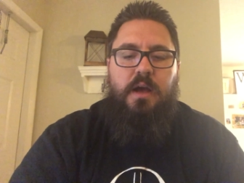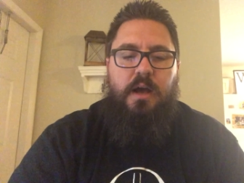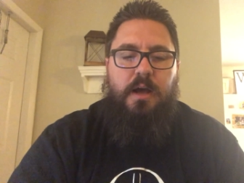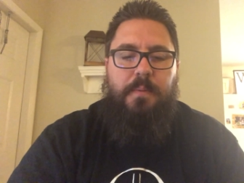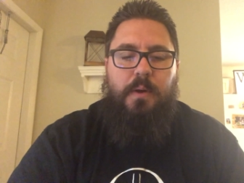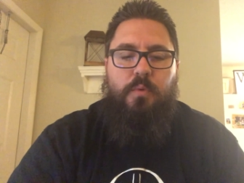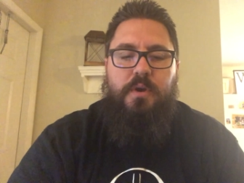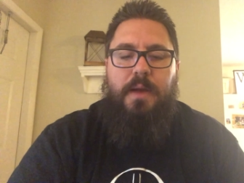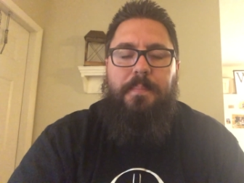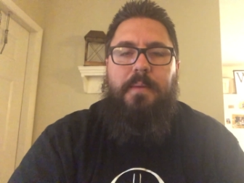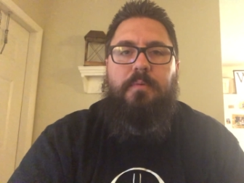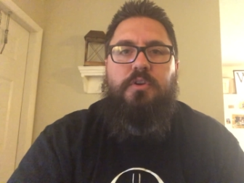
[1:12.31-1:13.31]
Um, I would
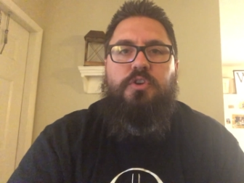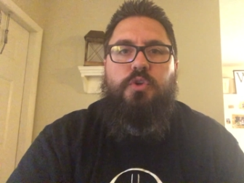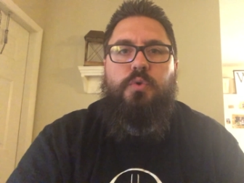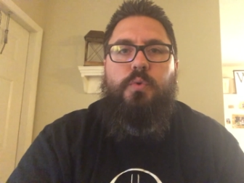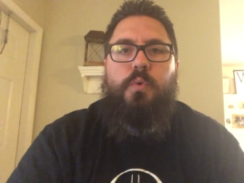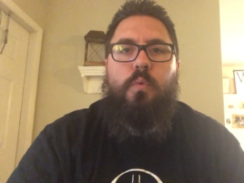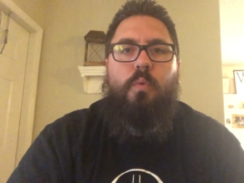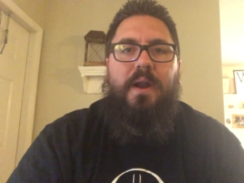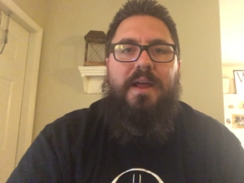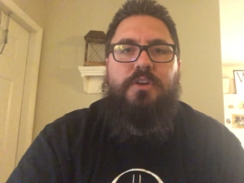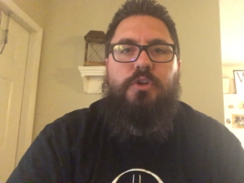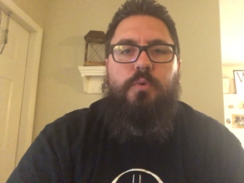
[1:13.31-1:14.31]
not be able to do
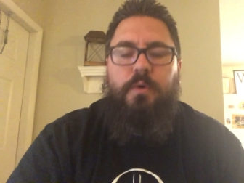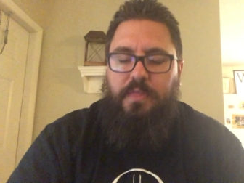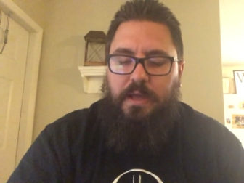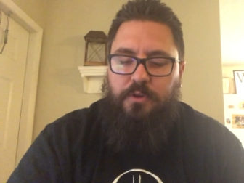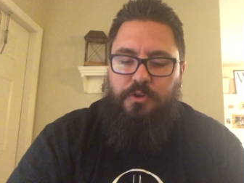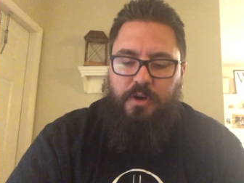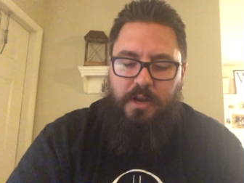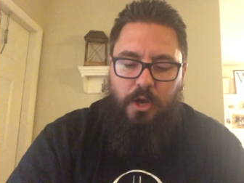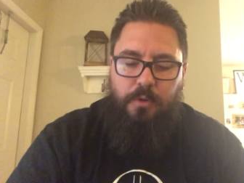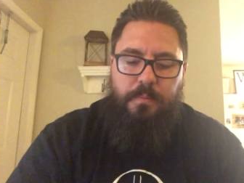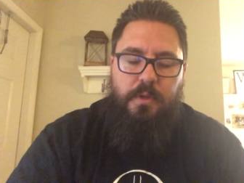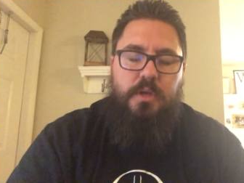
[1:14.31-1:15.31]
what I do without your
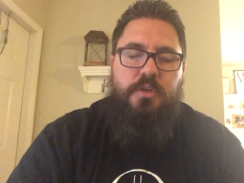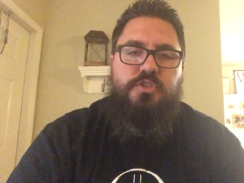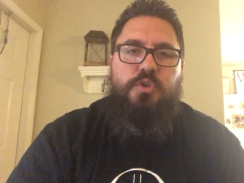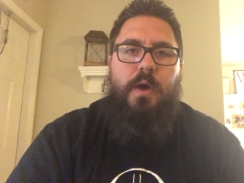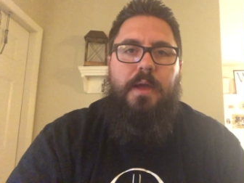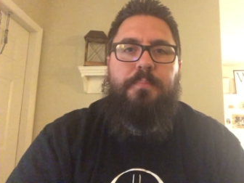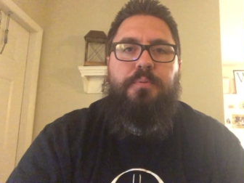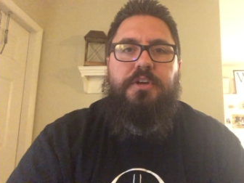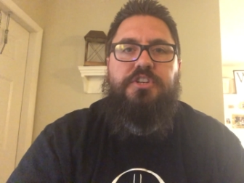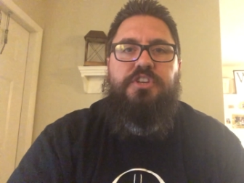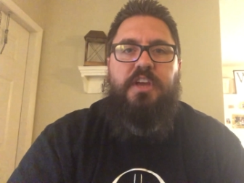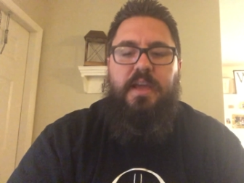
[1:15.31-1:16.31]
help, so I
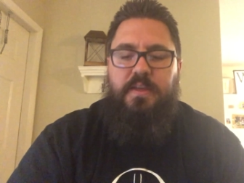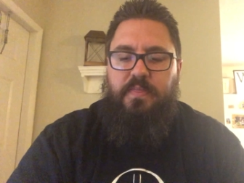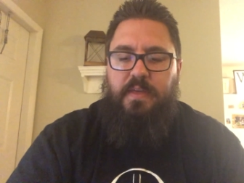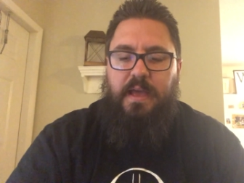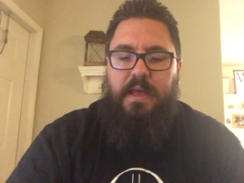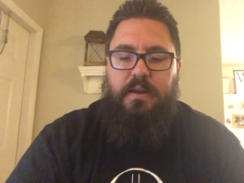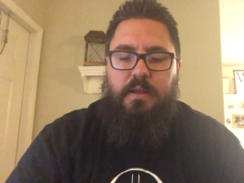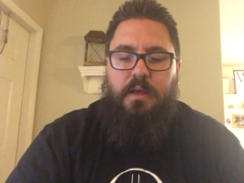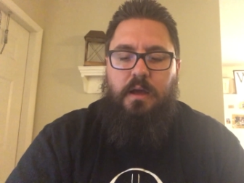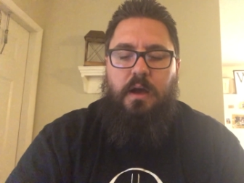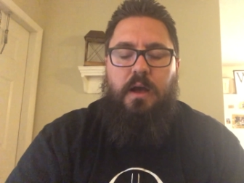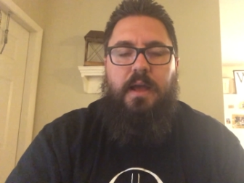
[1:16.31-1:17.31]
appreciate that
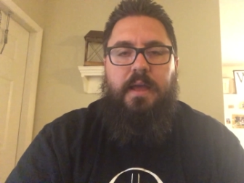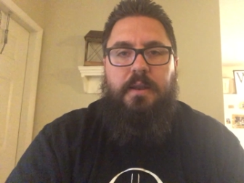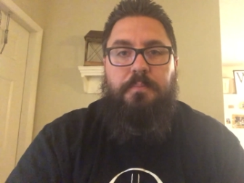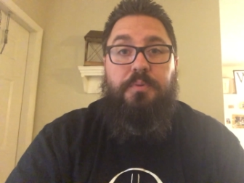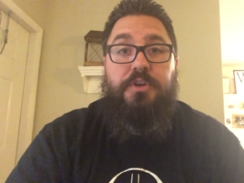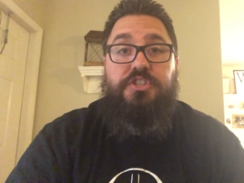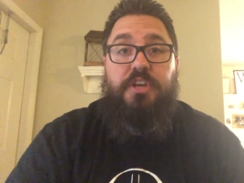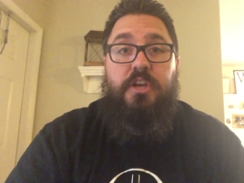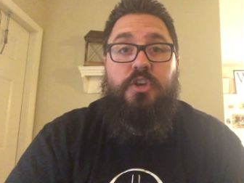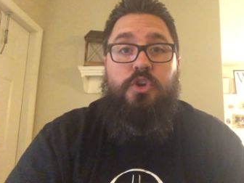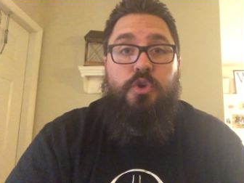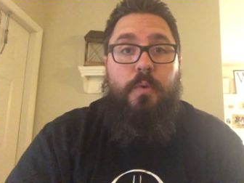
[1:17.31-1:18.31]
uh, and
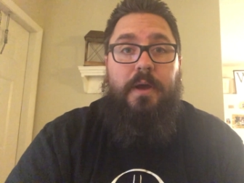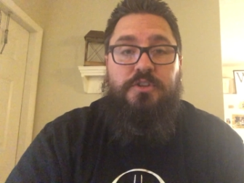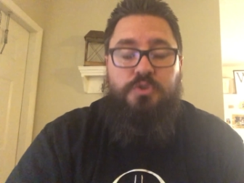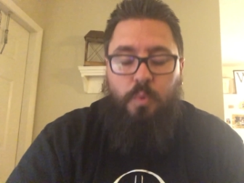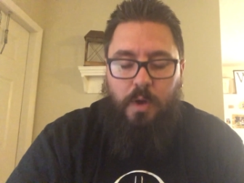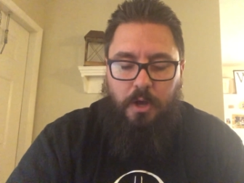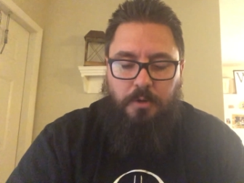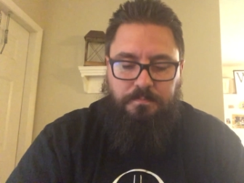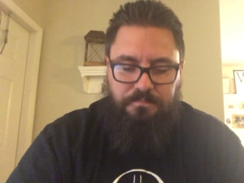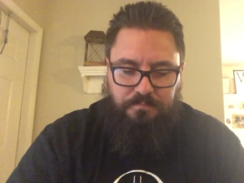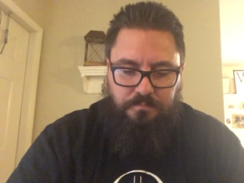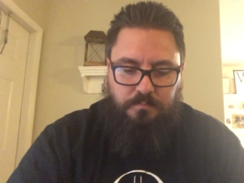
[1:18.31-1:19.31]
appreciate you as
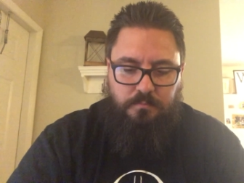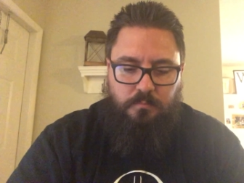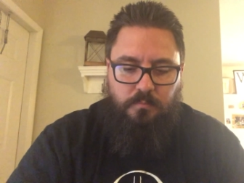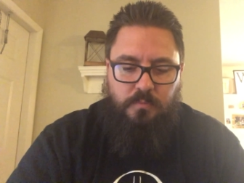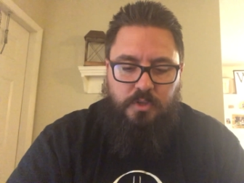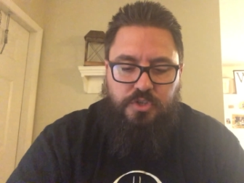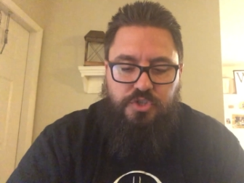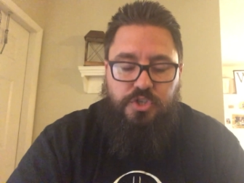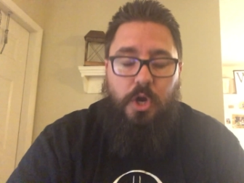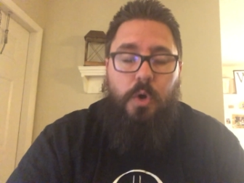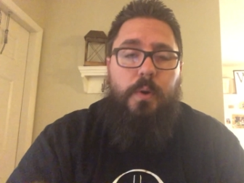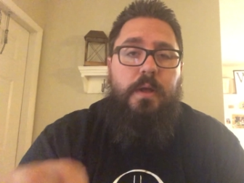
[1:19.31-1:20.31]
well.
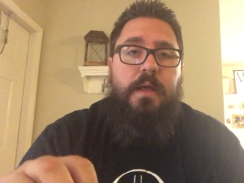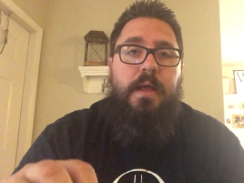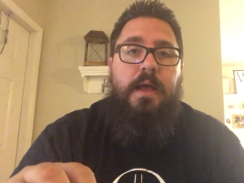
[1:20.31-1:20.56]
So,